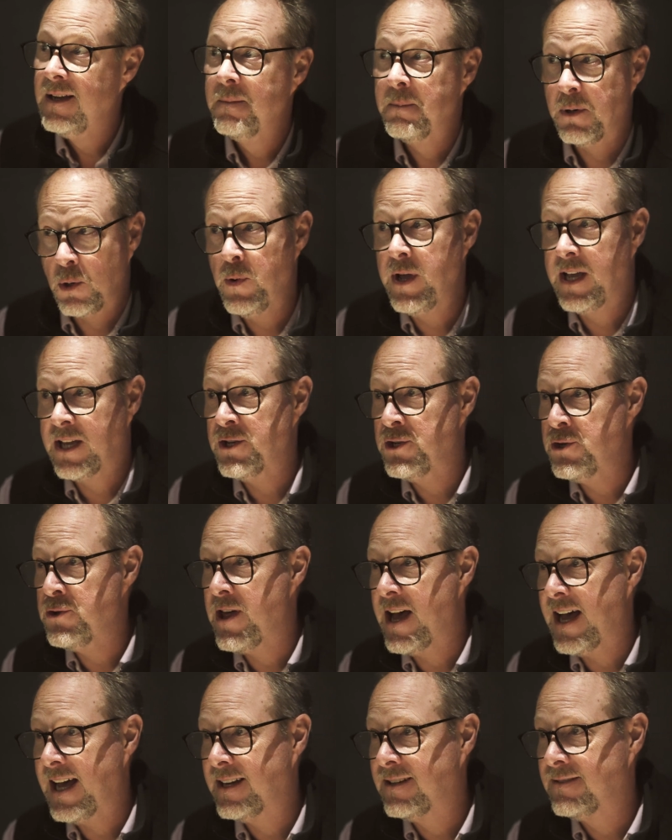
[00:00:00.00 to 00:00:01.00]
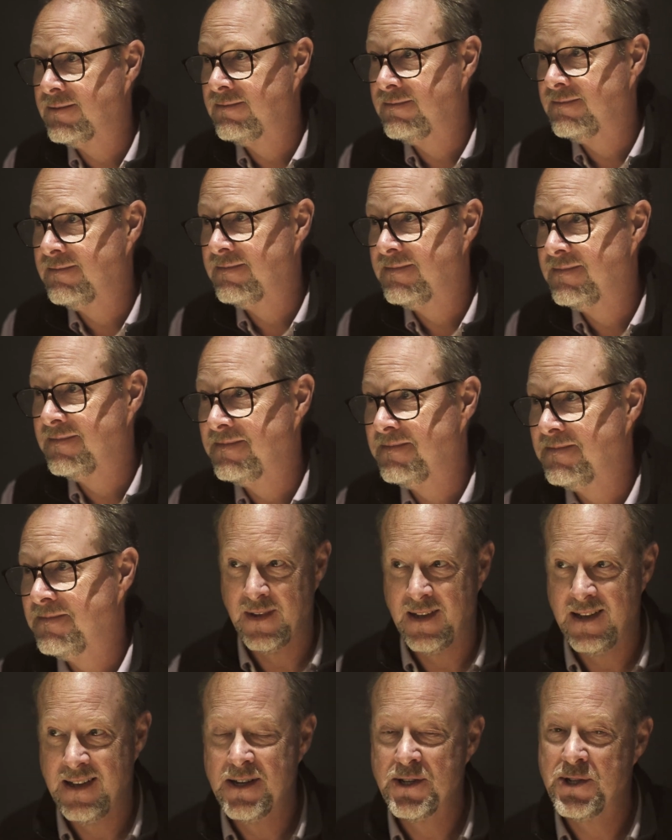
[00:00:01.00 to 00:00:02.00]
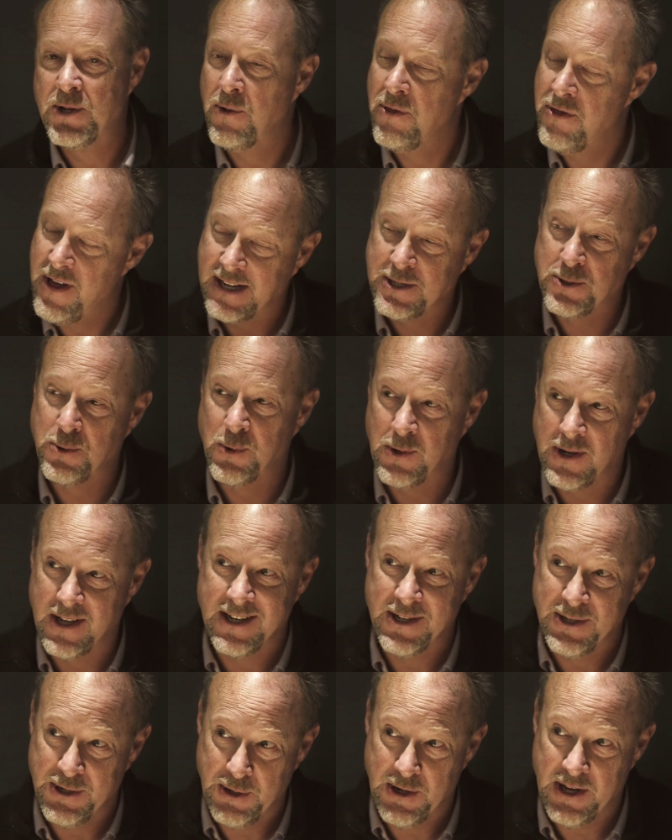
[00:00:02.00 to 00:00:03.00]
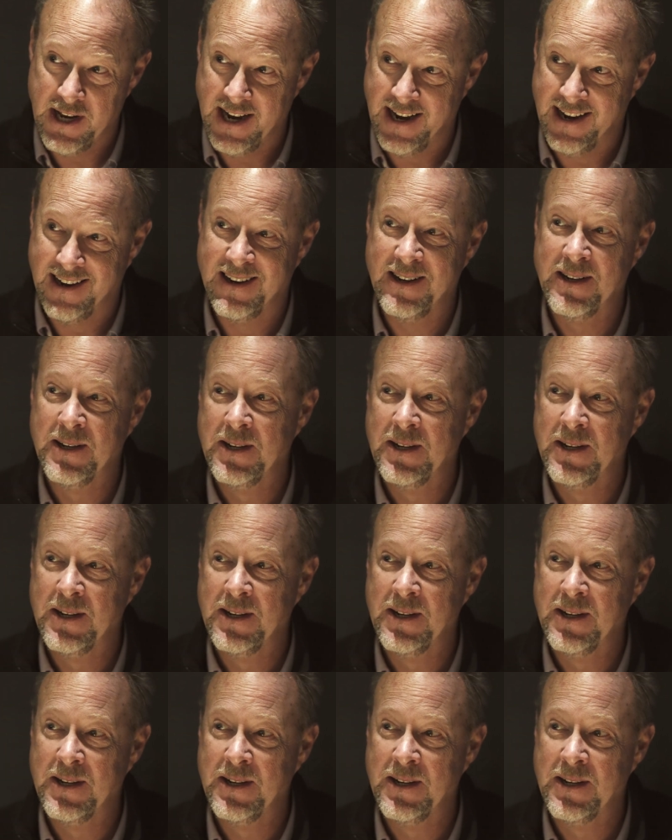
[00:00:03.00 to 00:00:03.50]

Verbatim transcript: But we can do that. So that's what we're going to do today.